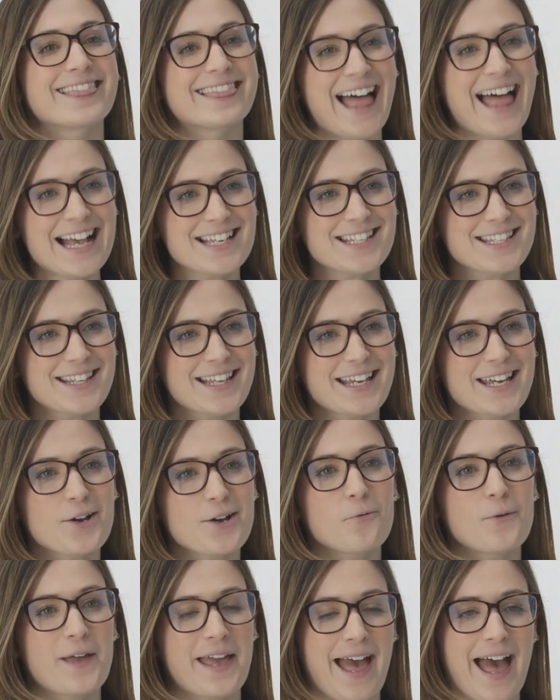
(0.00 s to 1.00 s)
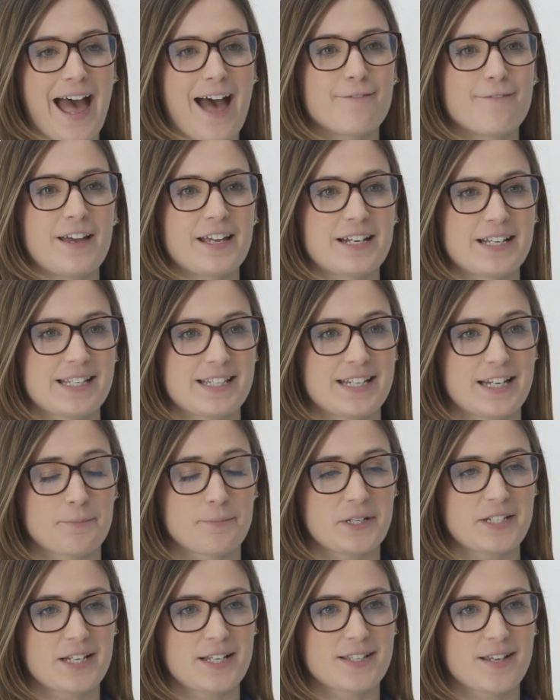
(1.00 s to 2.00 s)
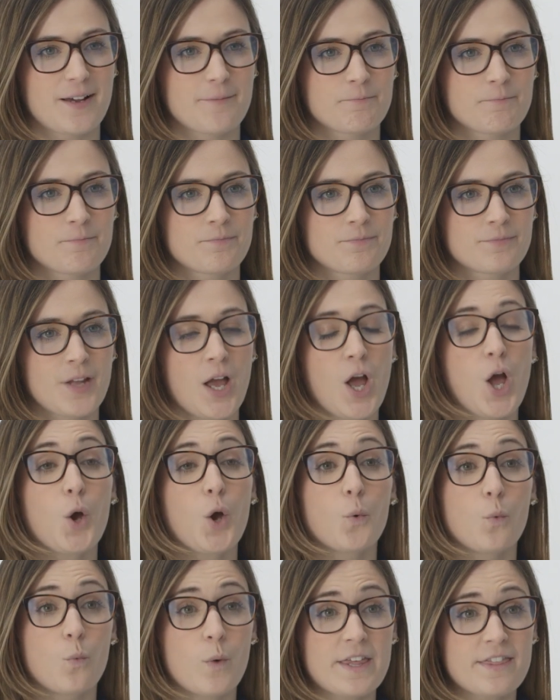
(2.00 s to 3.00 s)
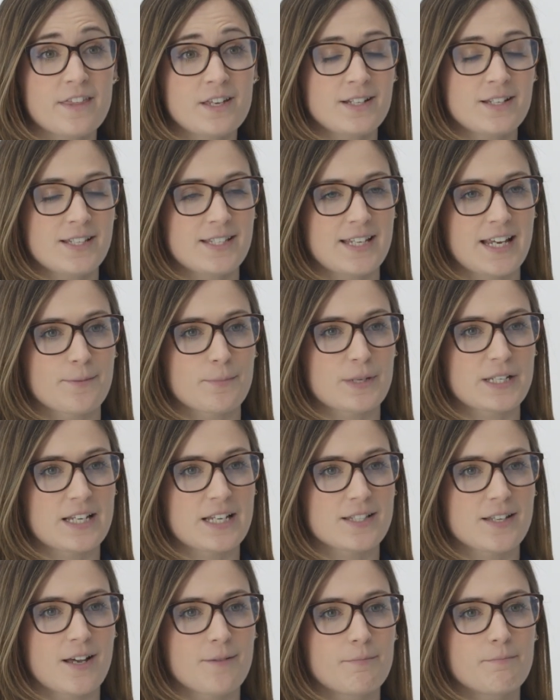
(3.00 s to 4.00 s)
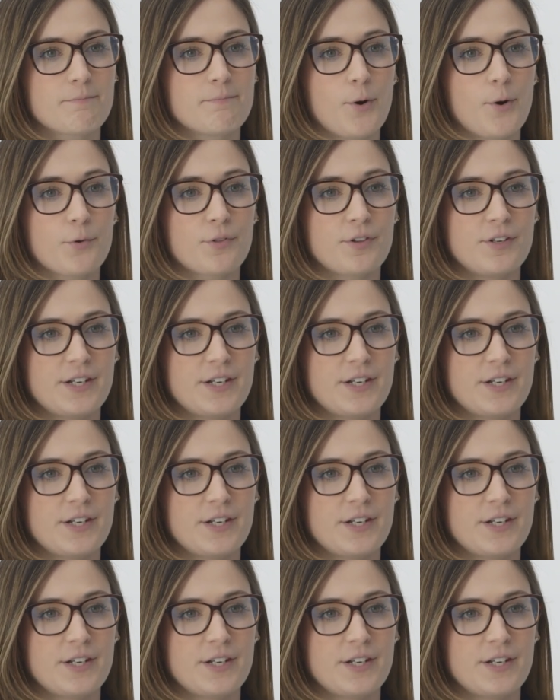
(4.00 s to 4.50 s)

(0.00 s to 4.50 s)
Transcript: Lastly, we have an astigmatism. With an astigmatism, both